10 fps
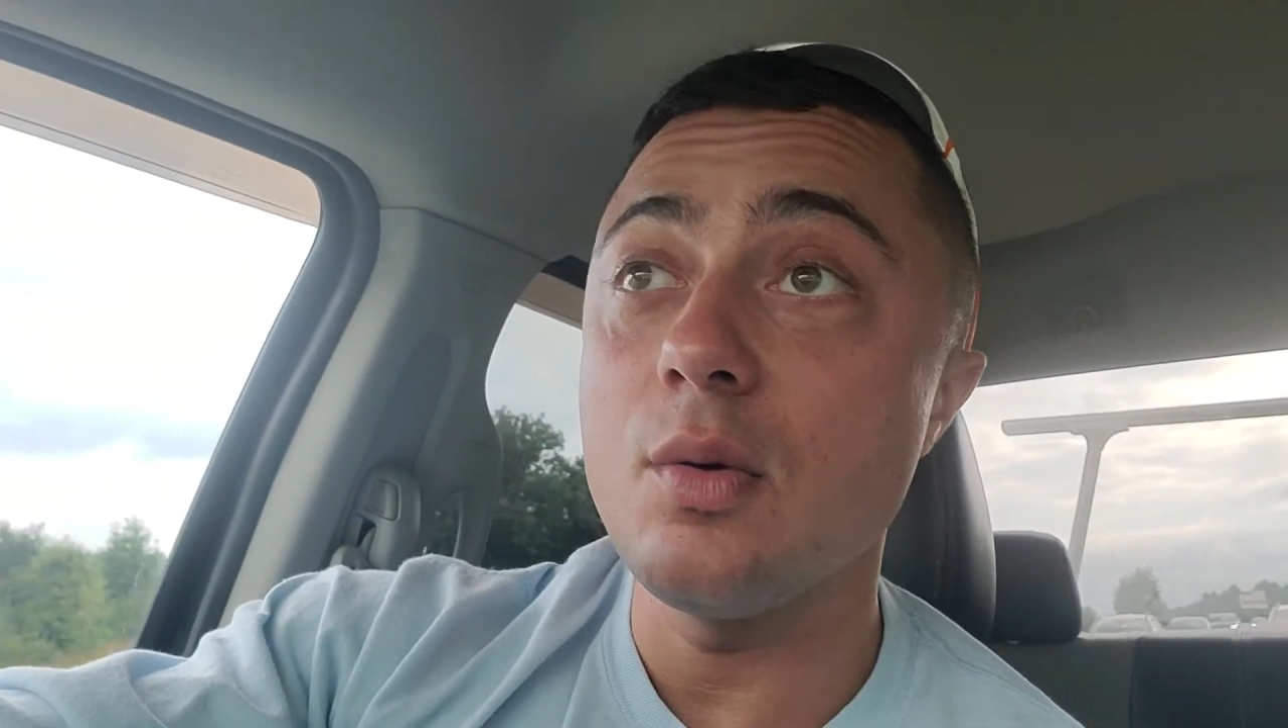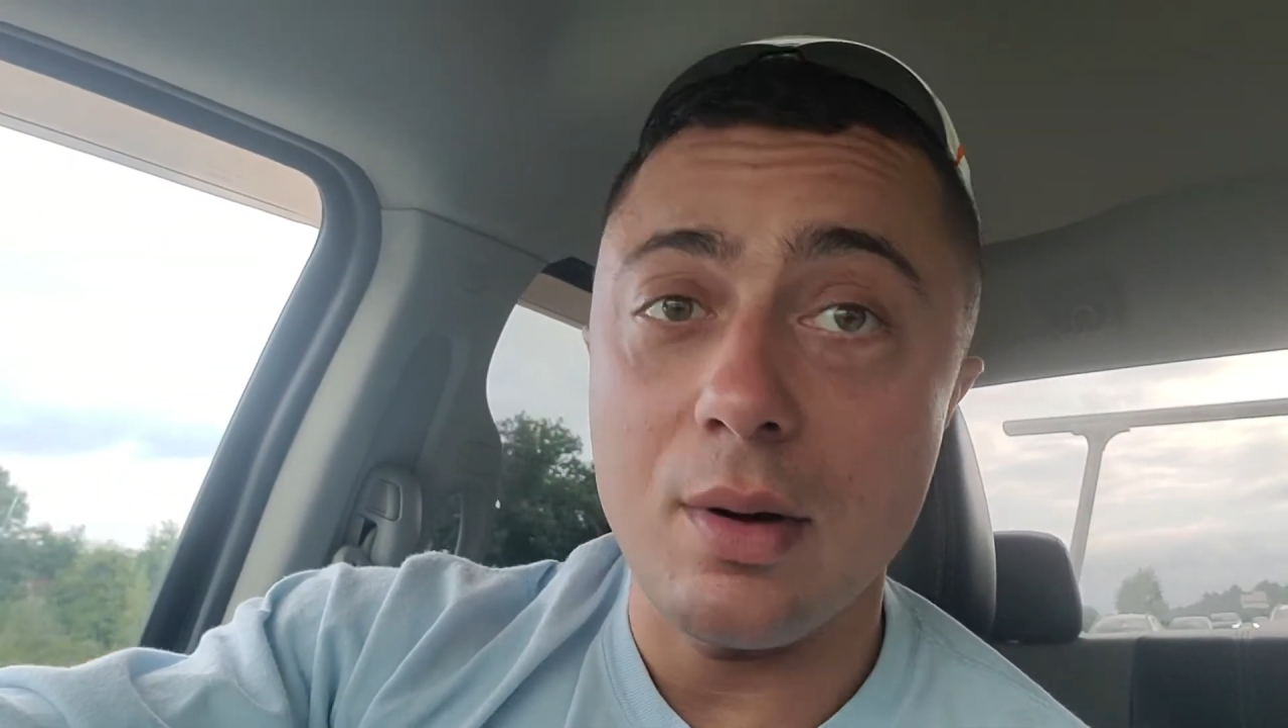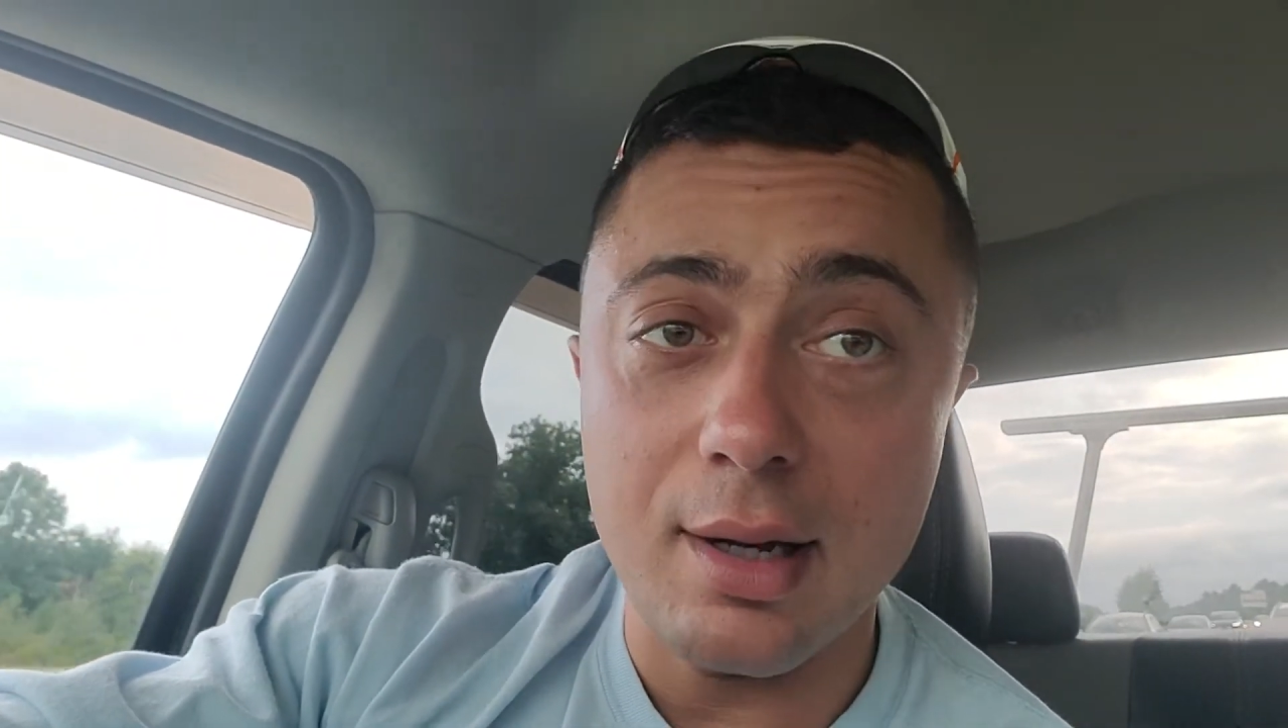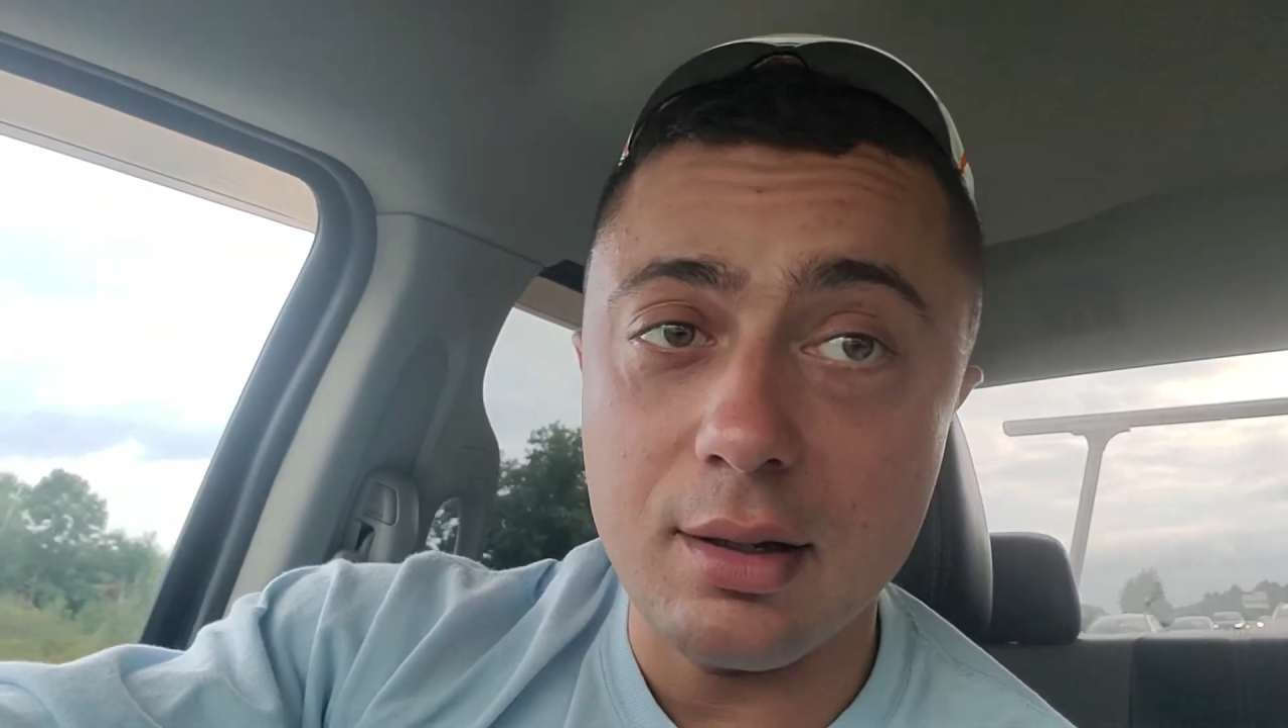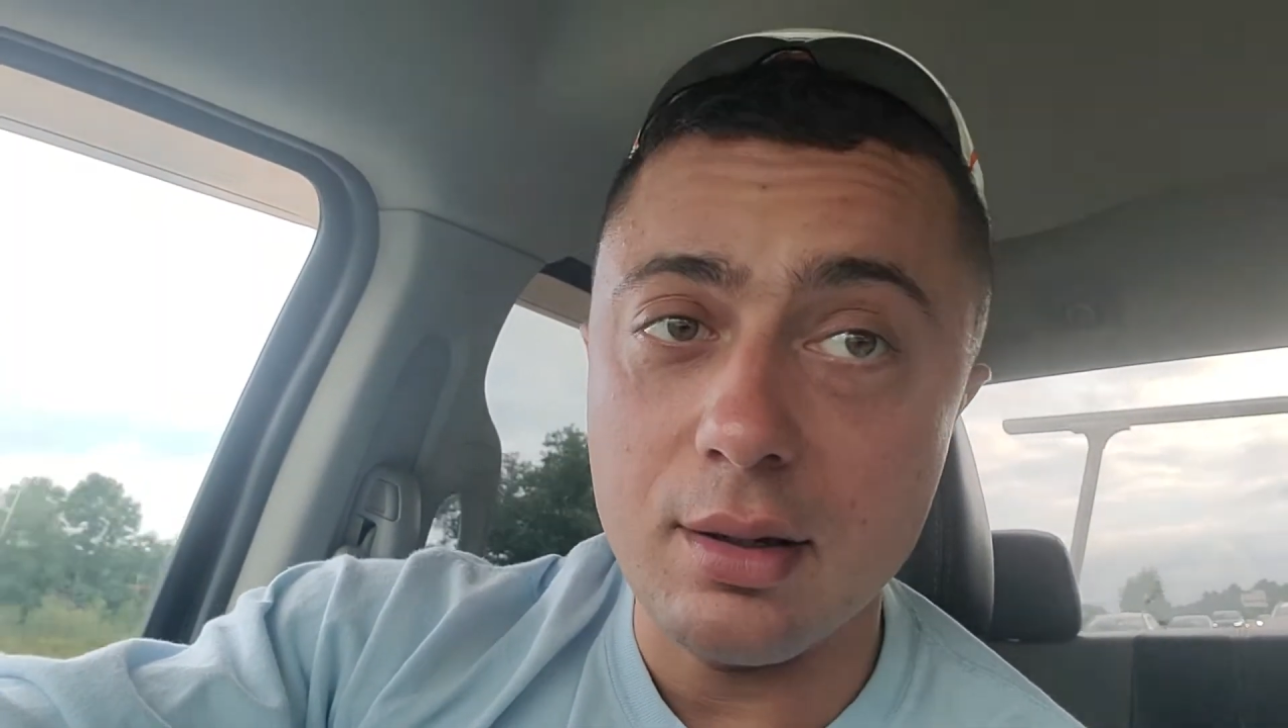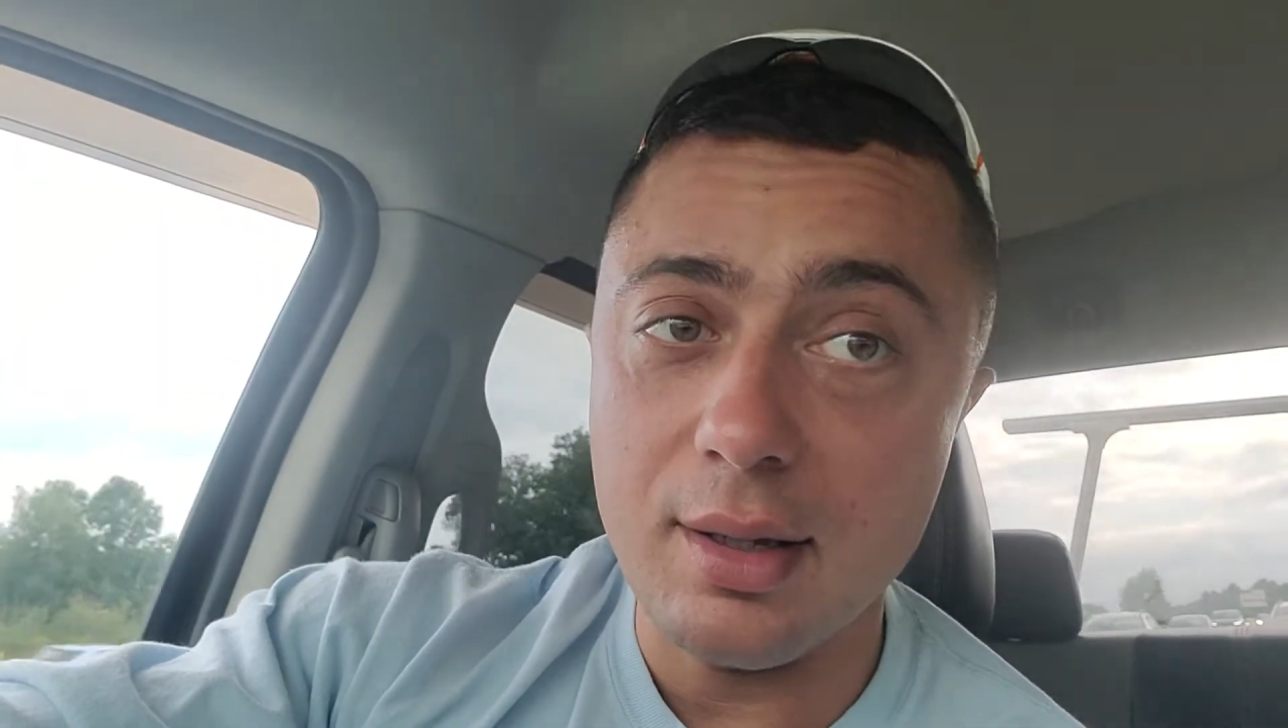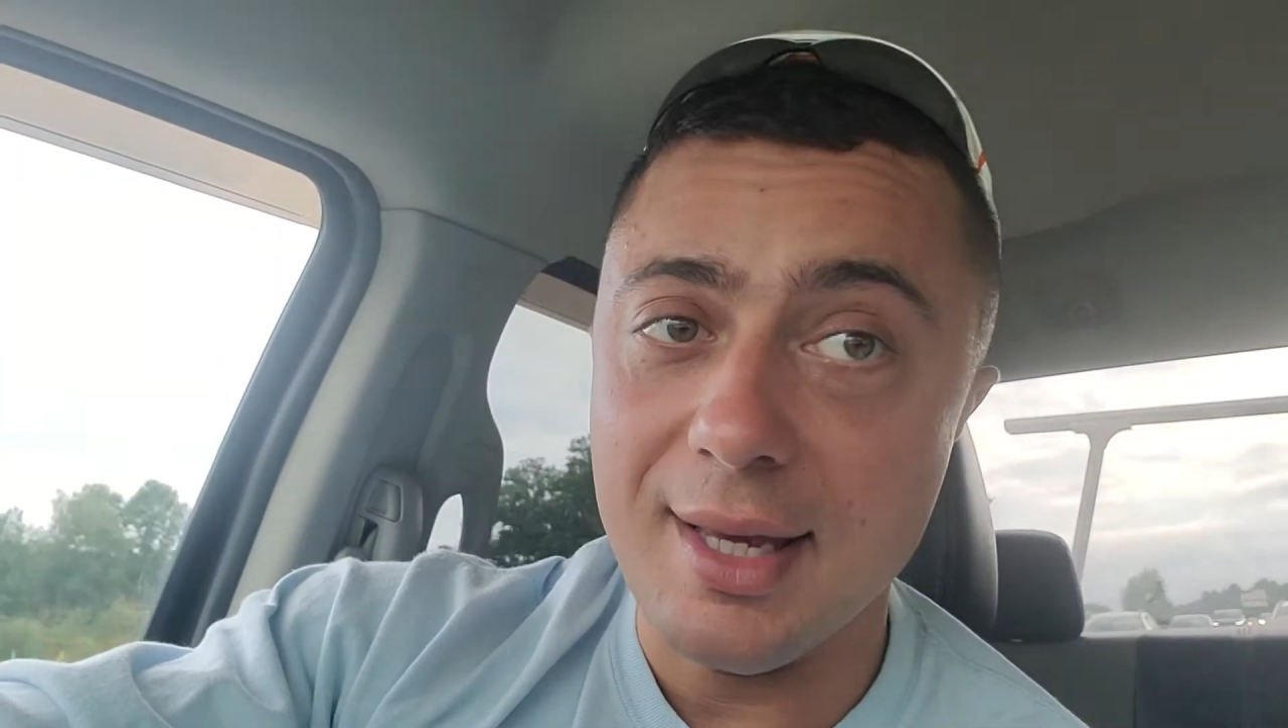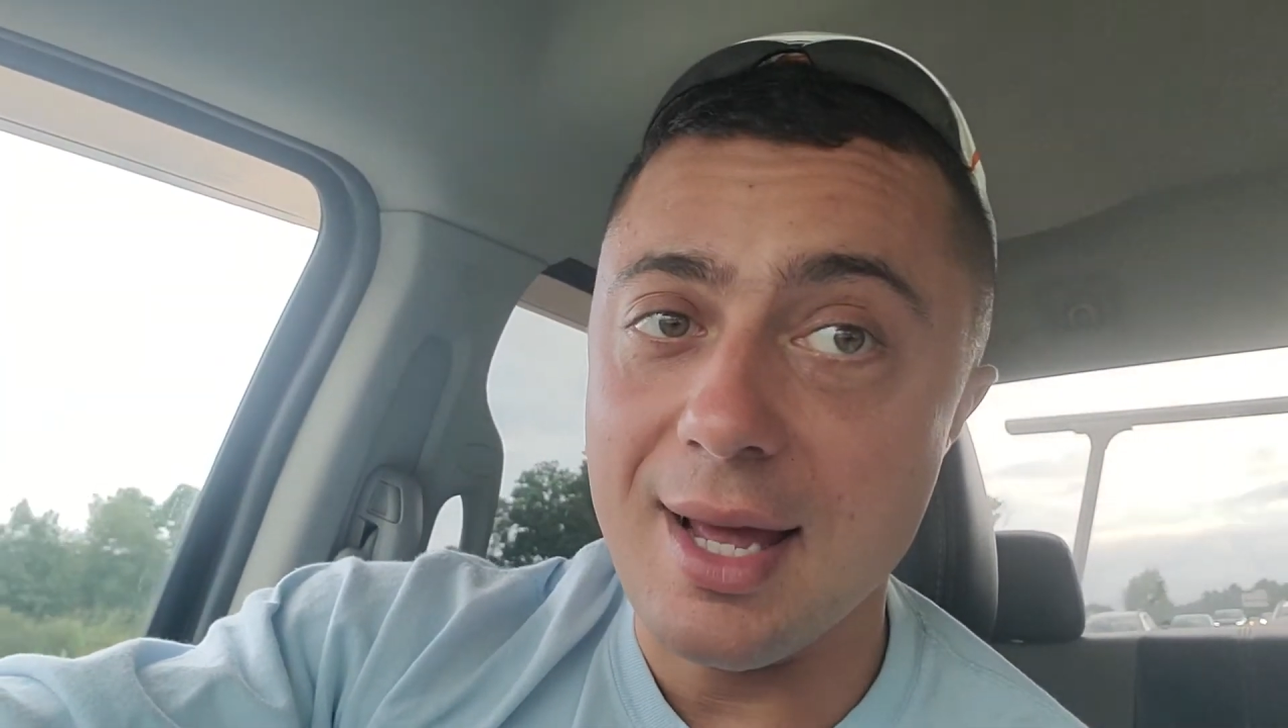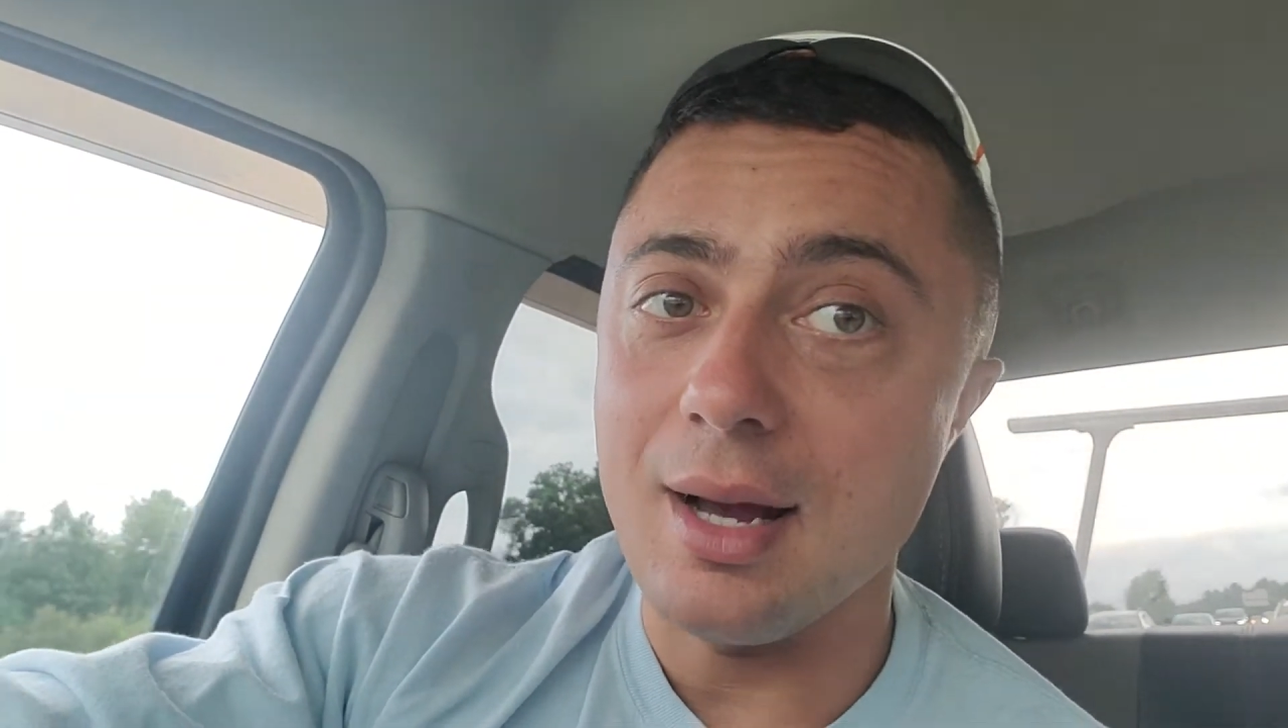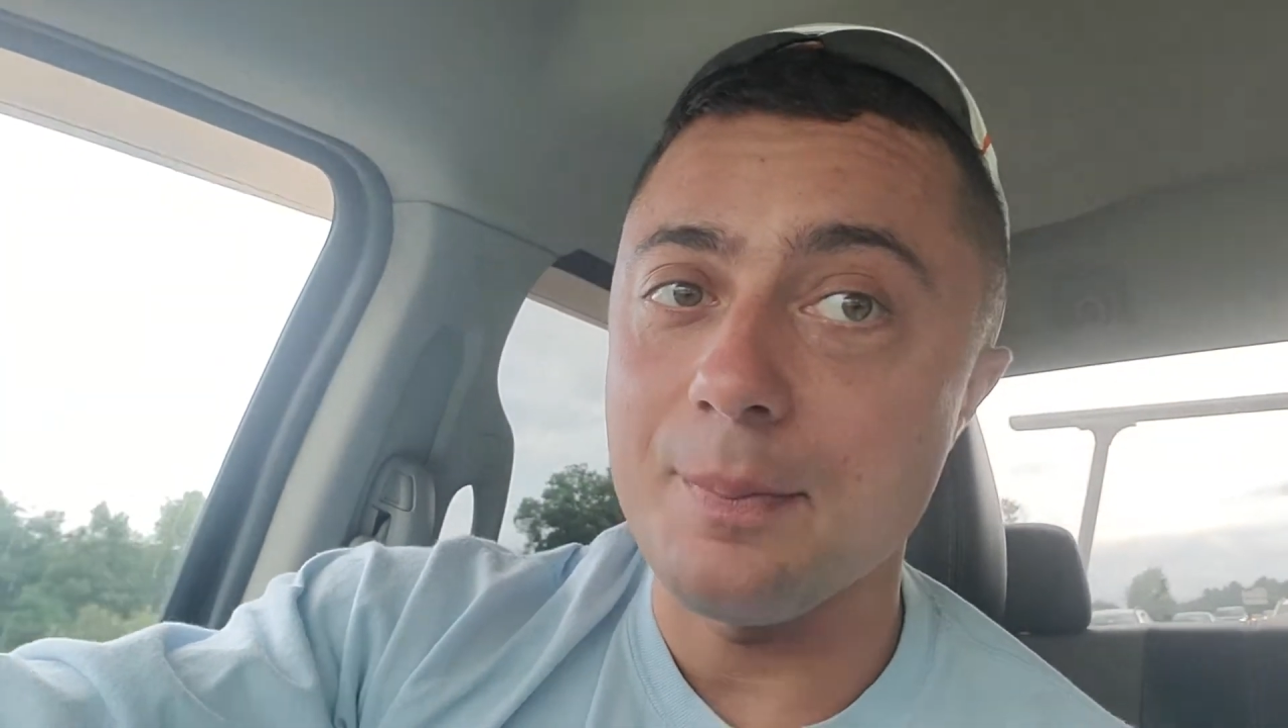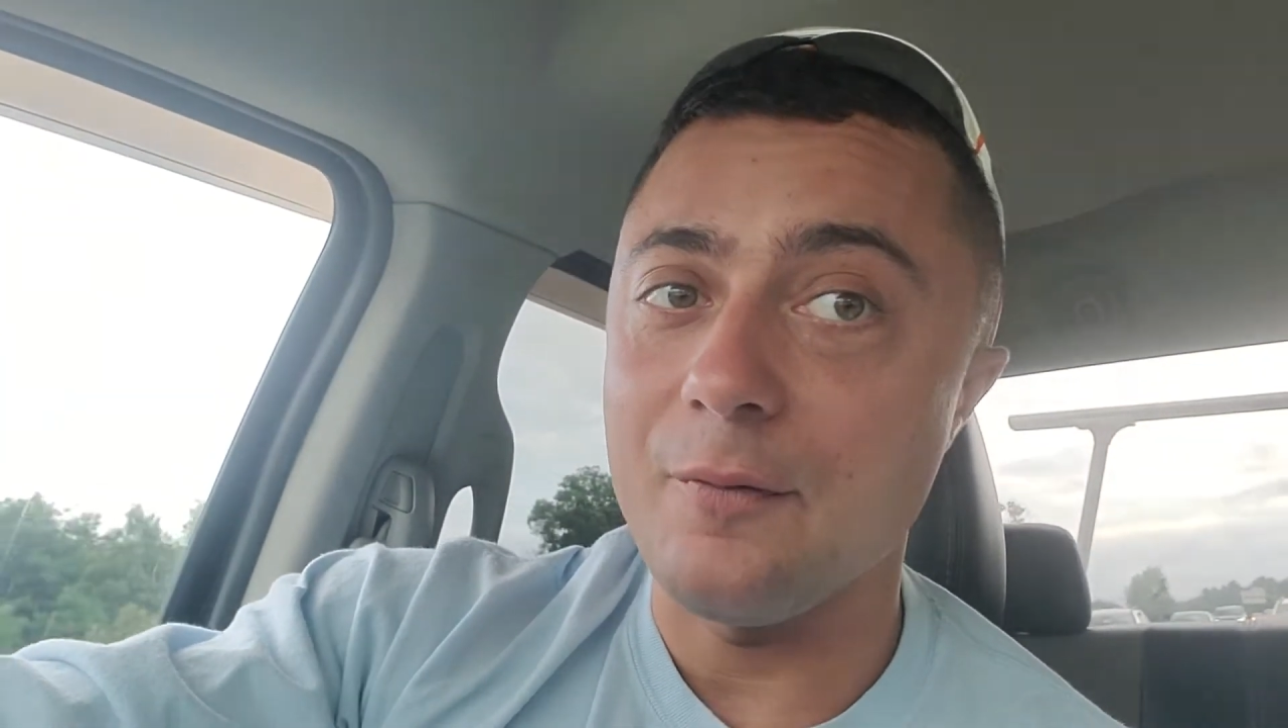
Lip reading: you want to get up